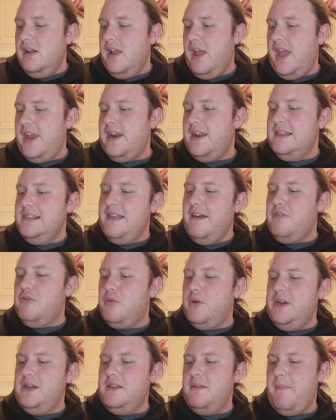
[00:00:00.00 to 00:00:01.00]
I love
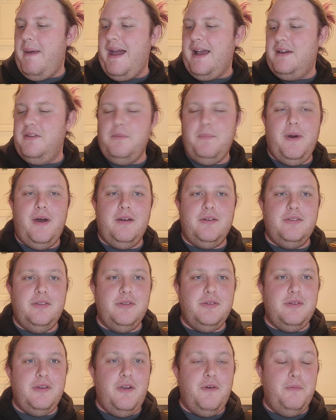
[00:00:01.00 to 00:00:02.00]
reading the back of the
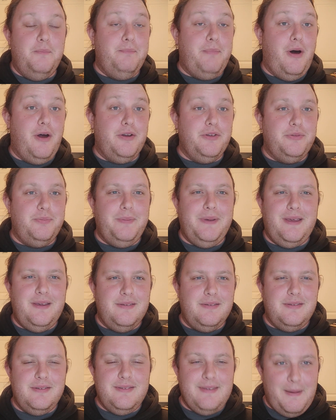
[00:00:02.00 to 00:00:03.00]
boxes or bottles
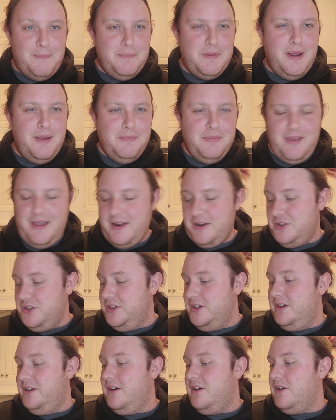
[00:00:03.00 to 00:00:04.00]
because sometimes they
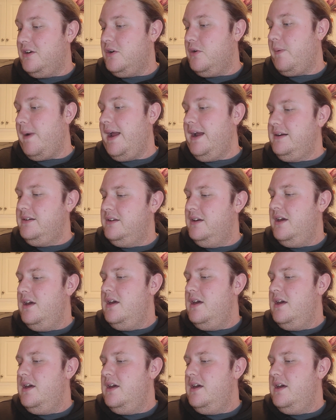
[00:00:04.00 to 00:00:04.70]
actually are correct.